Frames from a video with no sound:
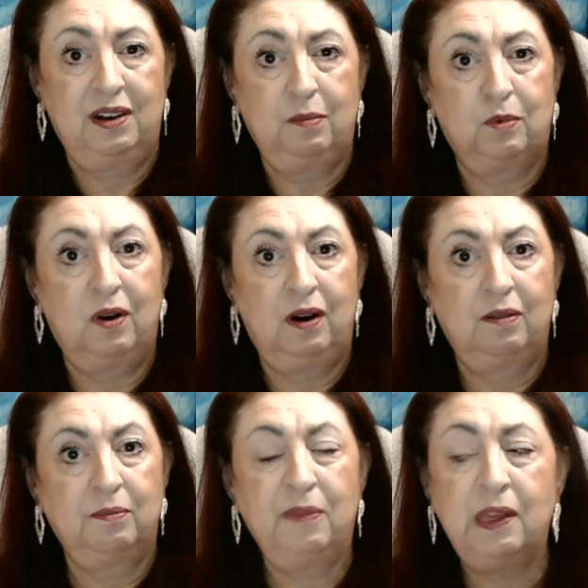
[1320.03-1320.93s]
anymore.
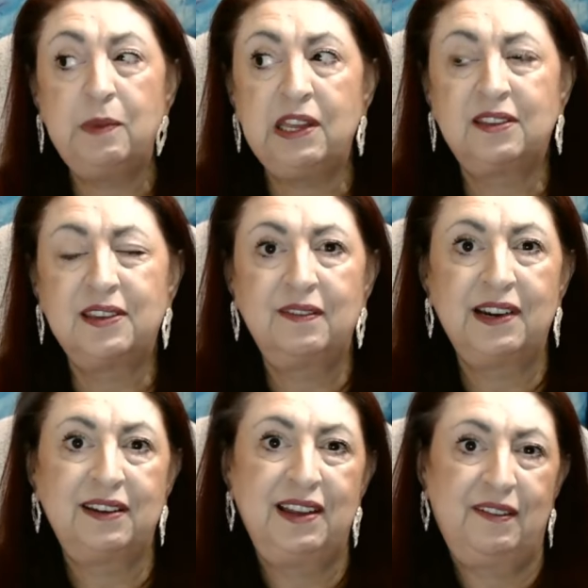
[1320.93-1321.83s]
Maybe it's
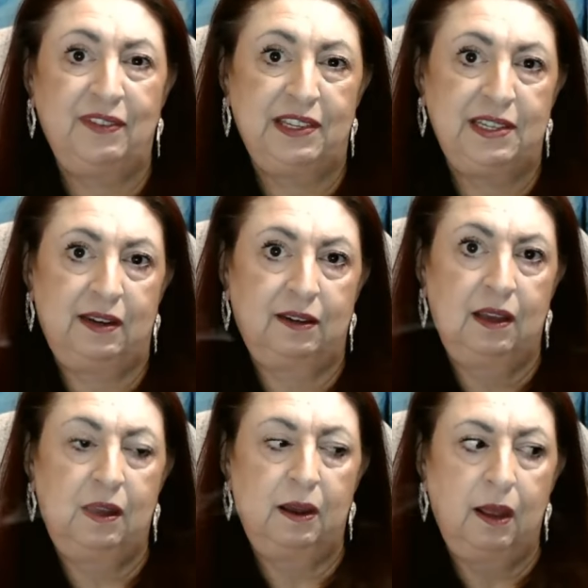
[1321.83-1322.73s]
even a deficit.
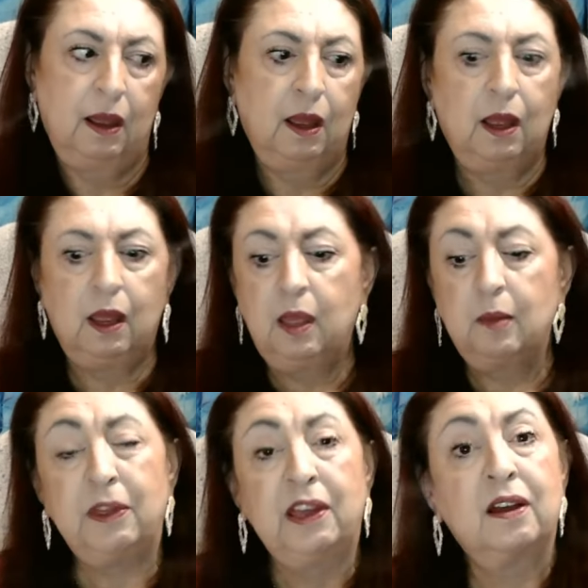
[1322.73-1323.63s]

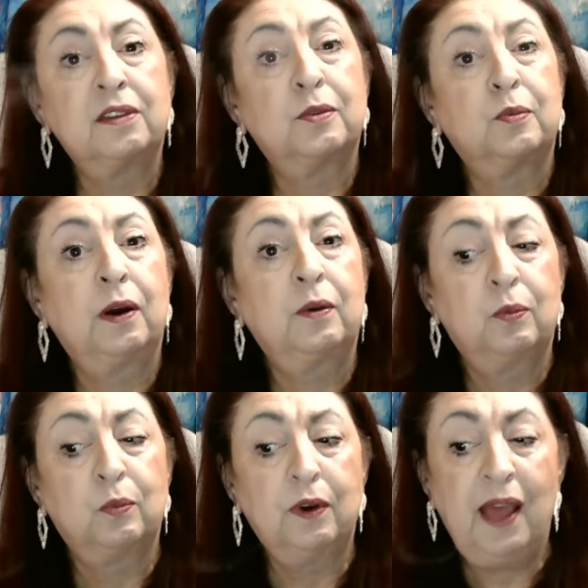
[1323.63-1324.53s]
Because what
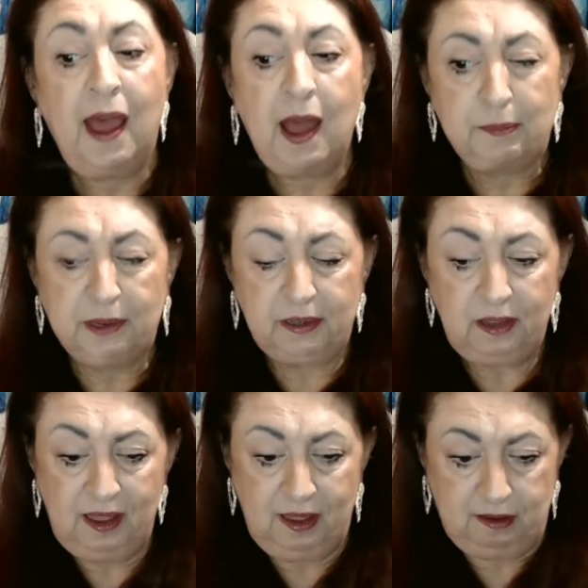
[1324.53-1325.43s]
would happen
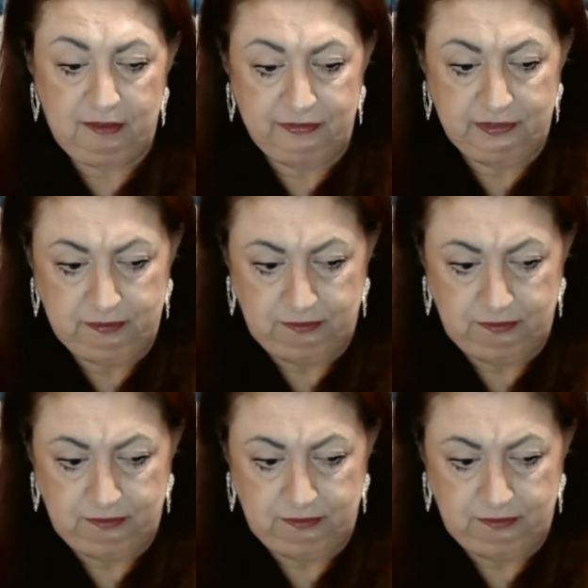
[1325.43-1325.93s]
if